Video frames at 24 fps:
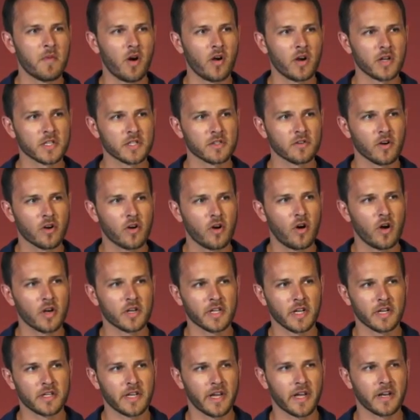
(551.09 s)
also caught the
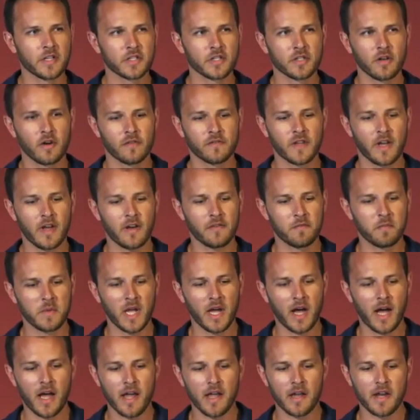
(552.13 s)
attention of the
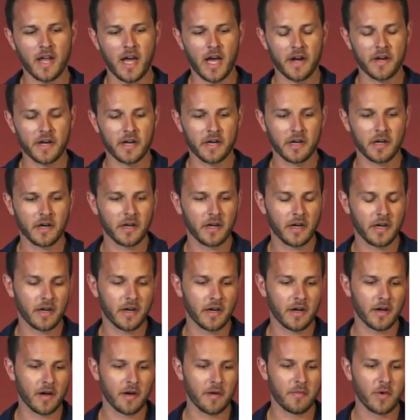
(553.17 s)
FBI and other
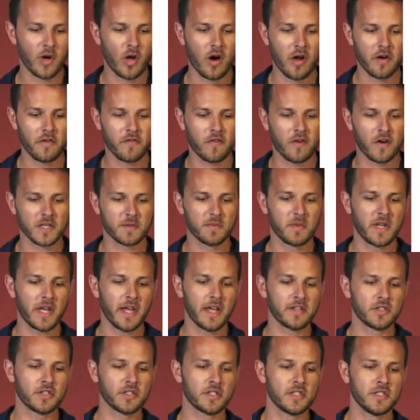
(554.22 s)
um, law enforcement
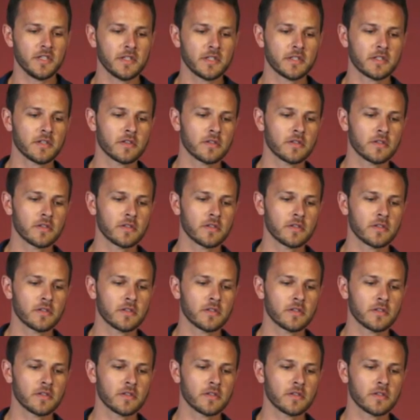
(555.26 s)
agencies.